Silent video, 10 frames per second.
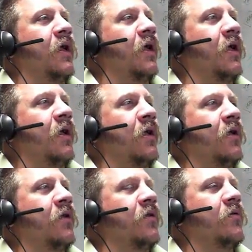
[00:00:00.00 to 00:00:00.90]

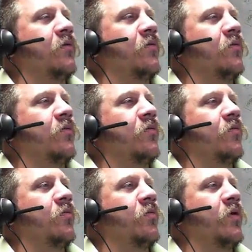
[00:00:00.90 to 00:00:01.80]
And
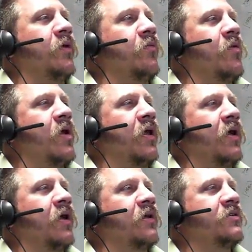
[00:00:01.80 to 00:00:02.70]
we want
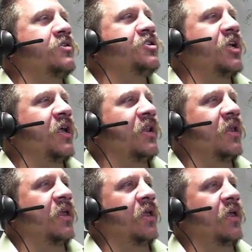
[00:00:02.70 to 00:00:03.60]
to
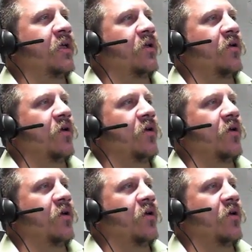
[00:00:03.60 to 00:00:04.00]
gently